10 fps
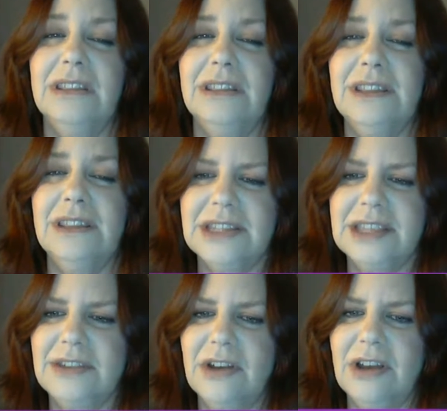These,
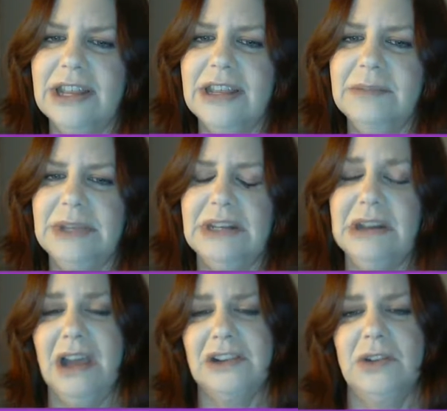they thought, had been
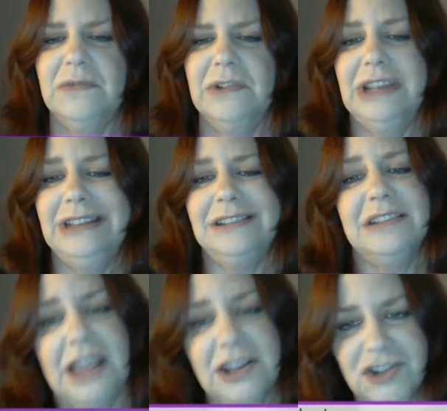knocked over
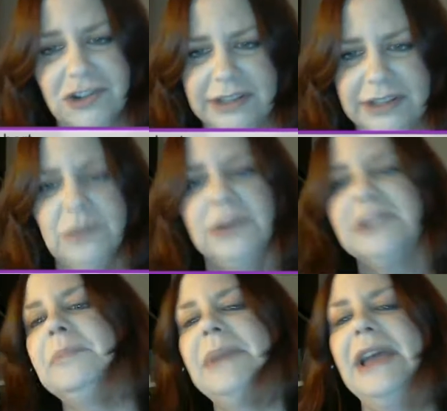intentionally when
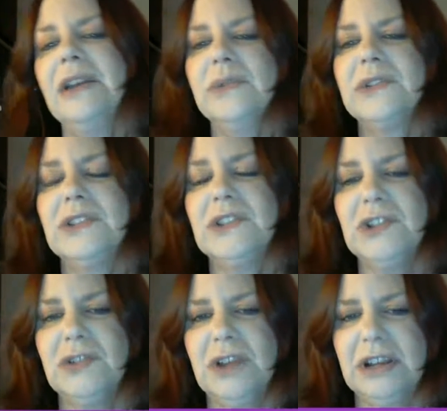the bank was
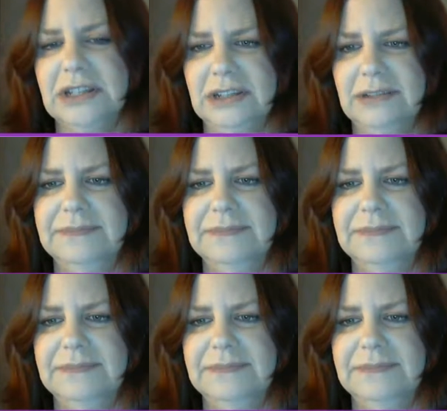constructed.